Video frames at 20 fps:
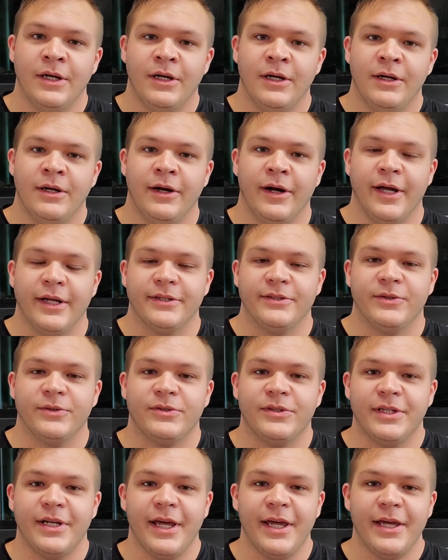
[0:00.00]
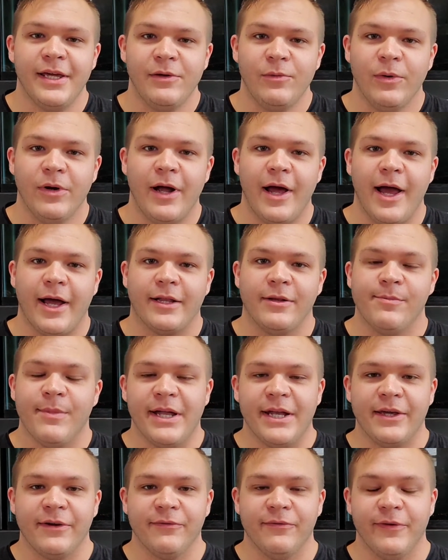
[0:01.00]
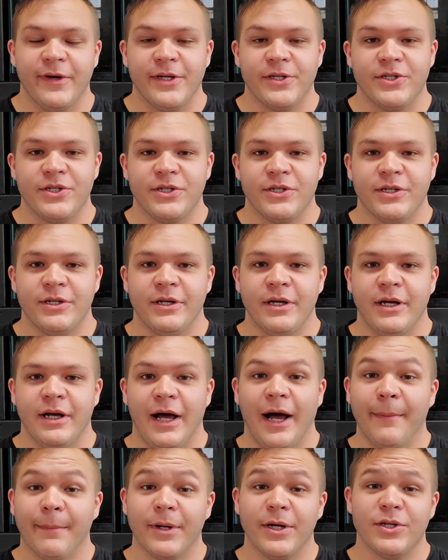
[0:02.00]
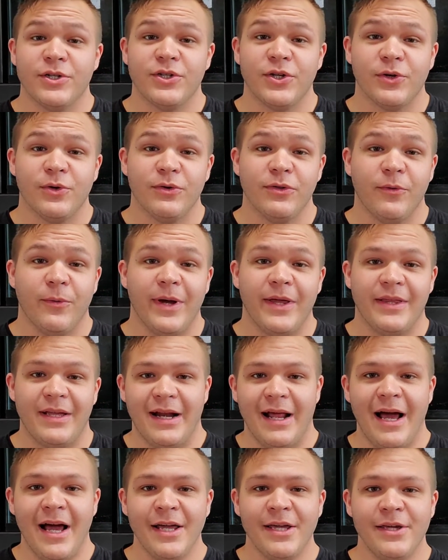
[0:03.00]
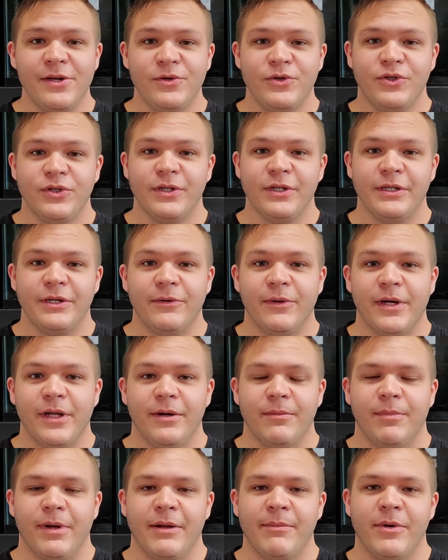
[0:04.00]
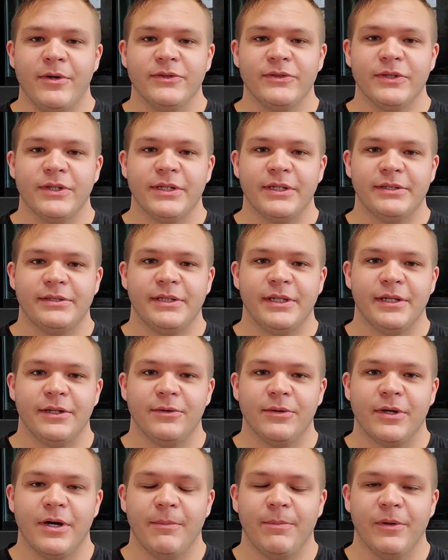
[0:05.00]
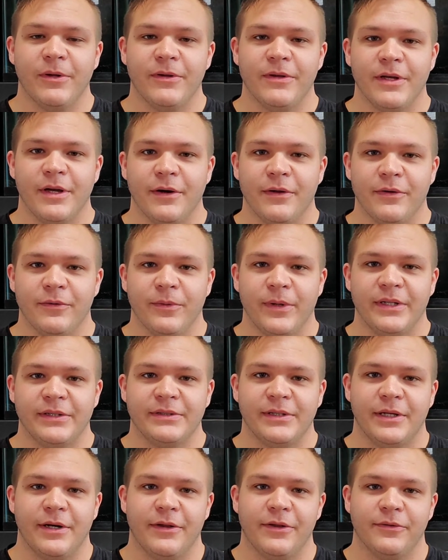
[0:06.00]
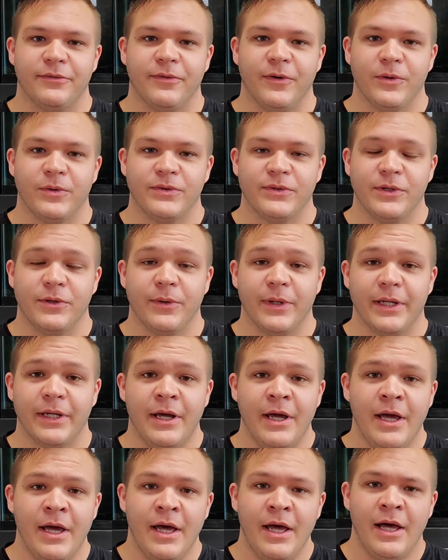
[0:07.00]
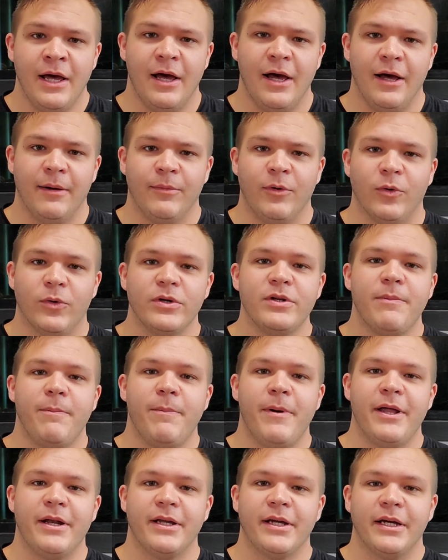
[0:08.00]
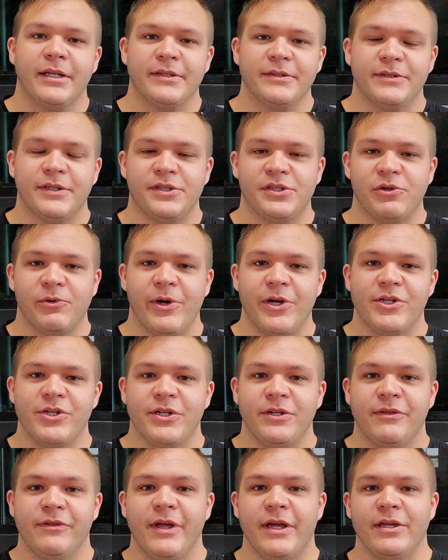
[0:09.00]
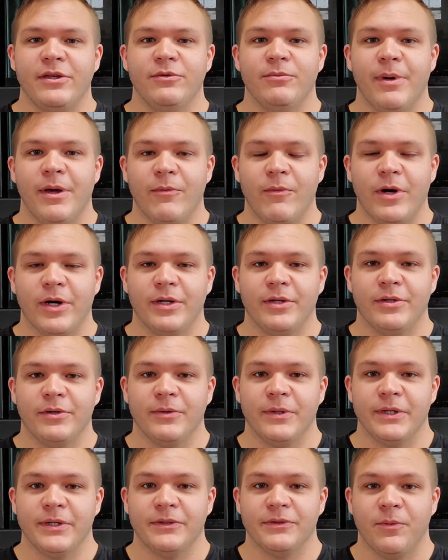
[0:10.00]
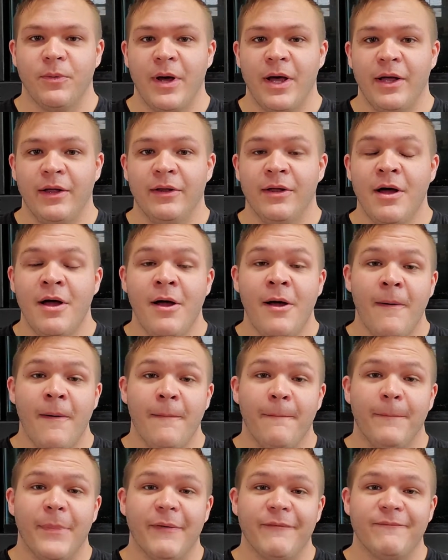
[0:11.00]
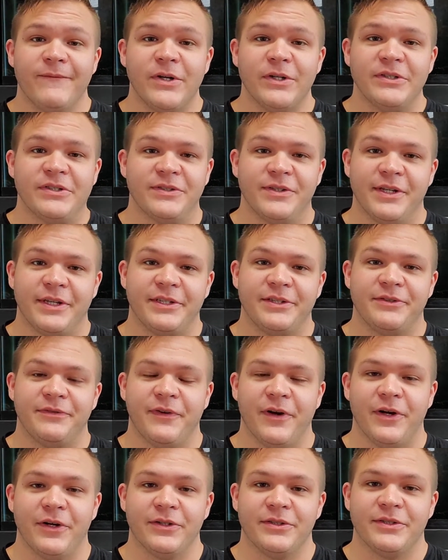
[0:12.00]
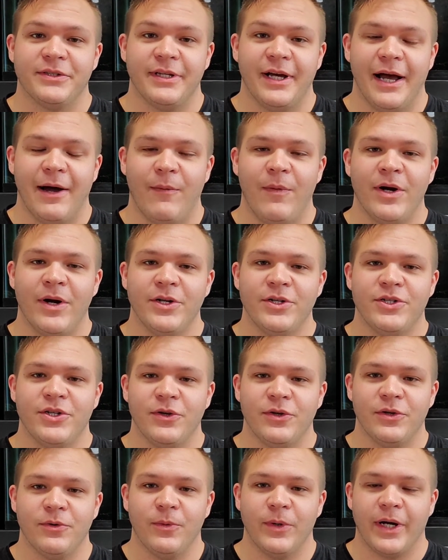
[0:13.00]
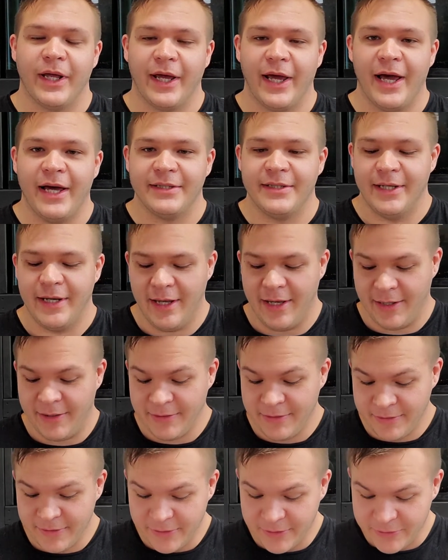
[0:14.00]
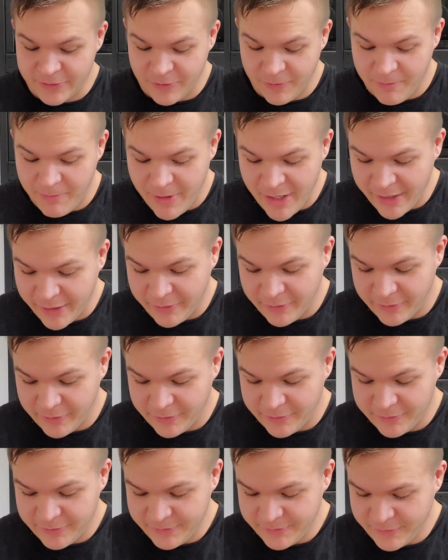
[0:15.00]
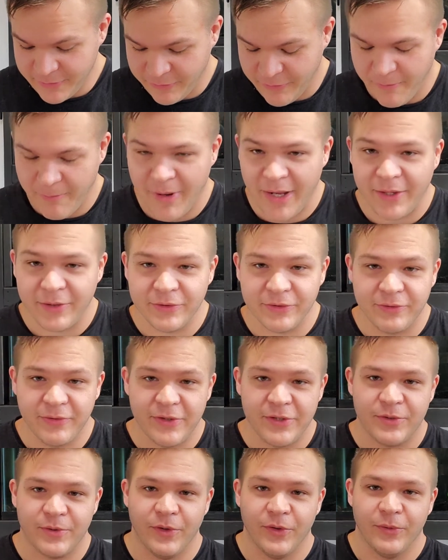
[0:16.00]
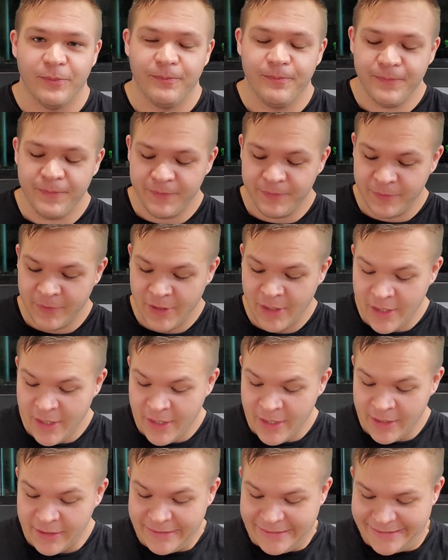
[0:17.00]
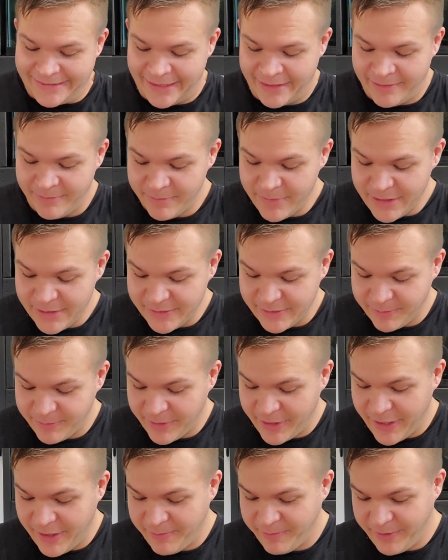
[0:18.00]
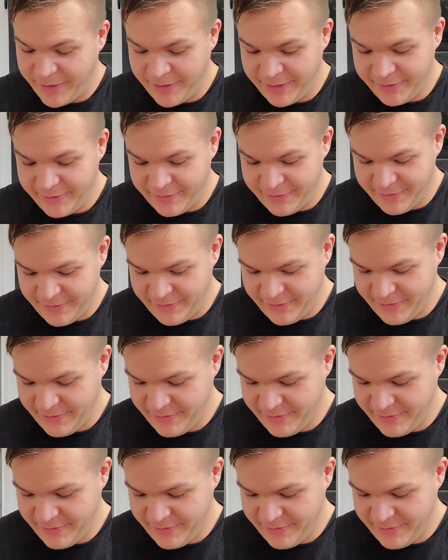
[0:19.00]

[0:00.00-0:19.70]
All right, so today we're acclimating fish. I'm going to show you the way that I usually do it, but I'm also going to tell you a couple of the other ways that other folks do it, or depending on the situation that you may want to do it as well. But first things first, I want to show you what I got today. So Michael, from Michael's Fish Room, sent me some guppies.